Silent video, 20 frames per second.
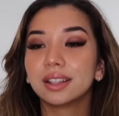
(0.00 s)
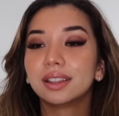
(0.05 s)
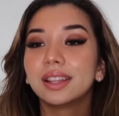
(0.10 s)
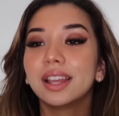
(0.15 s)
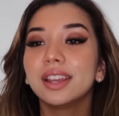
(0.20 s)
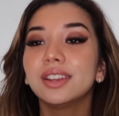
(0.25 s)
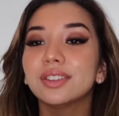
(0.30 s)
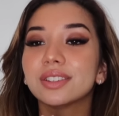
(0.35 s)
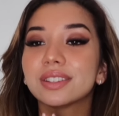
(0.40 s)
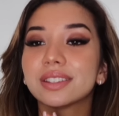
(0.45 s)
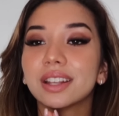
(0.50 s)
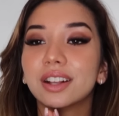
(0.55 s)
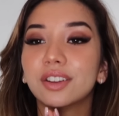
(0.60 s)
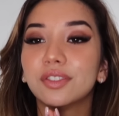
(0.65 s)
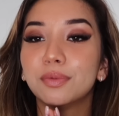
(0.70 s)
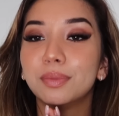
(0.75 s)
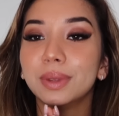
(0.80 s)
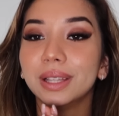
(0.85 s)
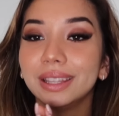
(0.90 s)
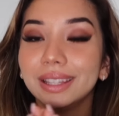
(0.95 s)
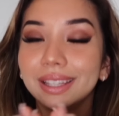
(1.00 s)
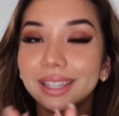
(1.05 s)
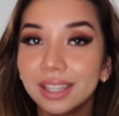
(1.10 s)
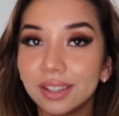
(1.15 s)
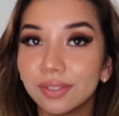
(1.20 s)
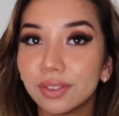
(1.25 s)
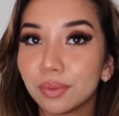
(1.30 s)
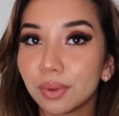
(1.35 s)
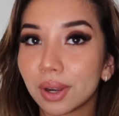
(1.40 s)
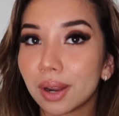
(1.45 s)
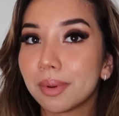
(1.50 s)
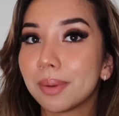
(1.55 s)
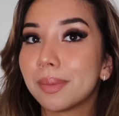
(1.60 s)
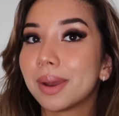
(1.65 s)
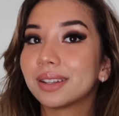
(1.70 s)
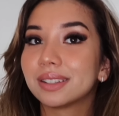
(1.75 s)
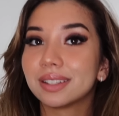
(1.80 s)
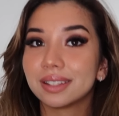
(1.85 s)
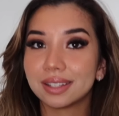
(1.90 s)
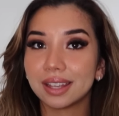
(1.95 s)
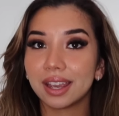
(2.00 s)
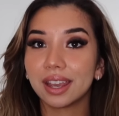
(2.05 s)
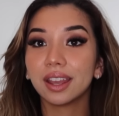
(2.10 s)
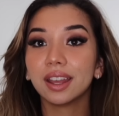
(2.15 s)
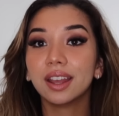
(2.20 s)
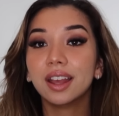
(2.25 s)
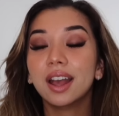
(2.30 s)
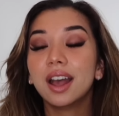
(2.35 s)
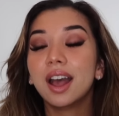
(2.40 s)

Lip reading: Let yourself believe in what I'm about to say.